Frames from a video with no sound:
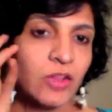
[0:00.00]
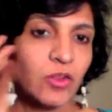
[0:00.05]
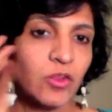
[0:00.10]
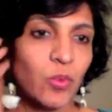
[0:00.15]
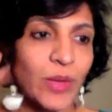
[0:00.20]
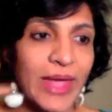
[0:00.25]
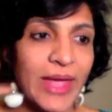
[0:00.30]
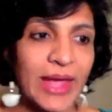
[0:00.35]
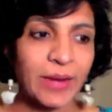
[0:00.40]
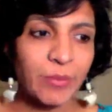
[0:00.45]
so
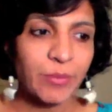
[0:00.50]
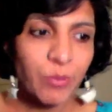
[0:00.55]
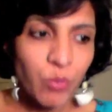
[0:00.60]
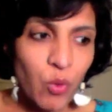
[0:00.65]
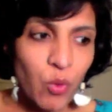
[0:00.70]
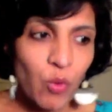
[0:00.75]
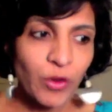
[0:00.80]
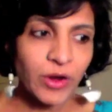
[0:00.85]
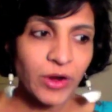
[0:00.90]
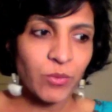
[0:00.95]
we get
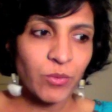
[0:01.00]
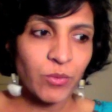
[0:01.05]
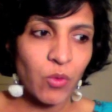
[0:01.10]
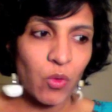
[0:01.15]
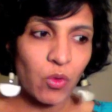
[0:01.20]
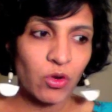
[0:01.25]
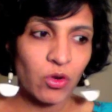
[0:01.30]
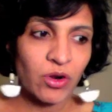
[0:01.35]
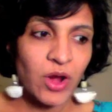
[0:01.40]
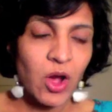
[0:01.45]
more and
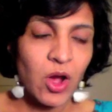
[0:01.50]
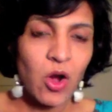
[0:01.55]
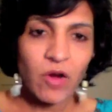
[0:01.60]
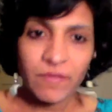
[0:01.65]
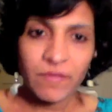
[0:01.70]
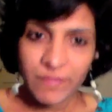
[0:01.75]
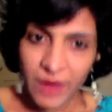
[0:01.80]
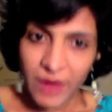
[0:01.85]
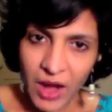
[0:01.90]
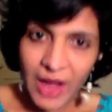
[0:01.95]
more
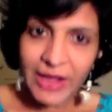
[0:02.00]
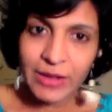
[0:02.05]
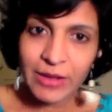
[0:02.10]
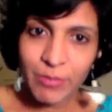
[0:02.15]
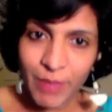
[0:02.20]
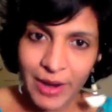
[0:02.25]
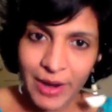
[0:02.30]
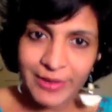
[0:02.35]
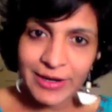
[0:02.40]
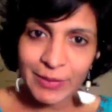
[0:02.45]
of
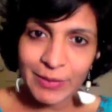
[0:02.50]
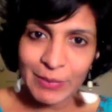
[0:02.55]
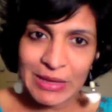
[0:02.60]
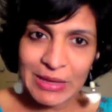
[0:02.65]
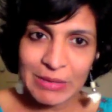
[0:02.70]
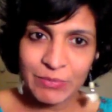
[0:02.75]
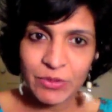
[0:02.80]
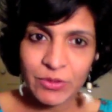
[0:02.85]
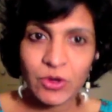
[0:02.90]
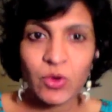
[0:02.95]
like-minded
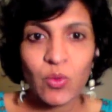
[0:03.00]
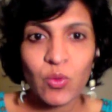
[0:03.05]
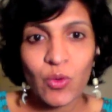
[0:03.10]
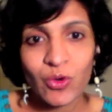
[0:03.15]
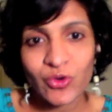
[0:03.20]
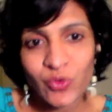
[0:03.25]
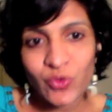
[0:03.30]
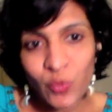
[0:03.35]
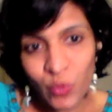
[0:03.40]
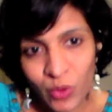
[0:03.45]
people who
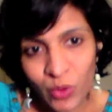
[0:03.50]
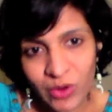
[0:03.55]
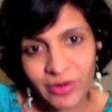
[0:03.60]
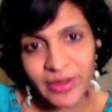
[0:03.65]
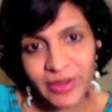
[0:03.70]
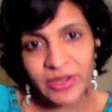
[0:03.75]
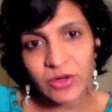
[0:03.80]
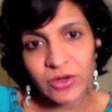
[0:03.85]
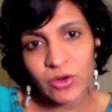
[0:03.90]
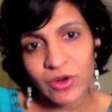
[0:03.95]
want to
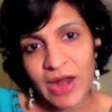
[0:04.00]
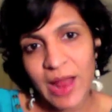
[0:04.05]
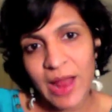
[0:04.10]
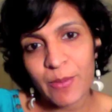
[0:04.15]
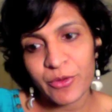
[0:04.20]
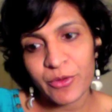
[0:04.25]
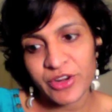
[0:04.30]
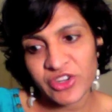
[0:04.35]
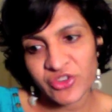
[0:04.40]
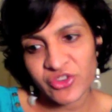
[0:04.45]
work and
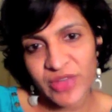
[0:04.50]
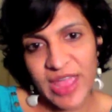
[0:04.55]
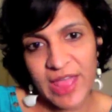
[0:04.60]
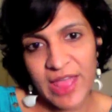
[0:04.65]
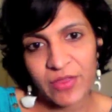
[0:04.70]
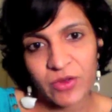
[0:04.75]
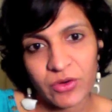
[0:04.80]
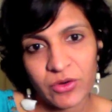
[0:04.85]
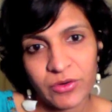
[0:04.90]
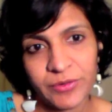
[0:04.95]
collaborate
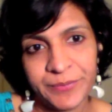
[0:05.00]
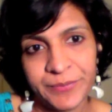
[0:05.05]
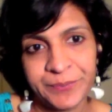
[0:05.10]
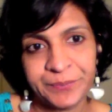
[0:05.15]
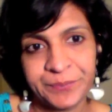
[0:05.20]
together.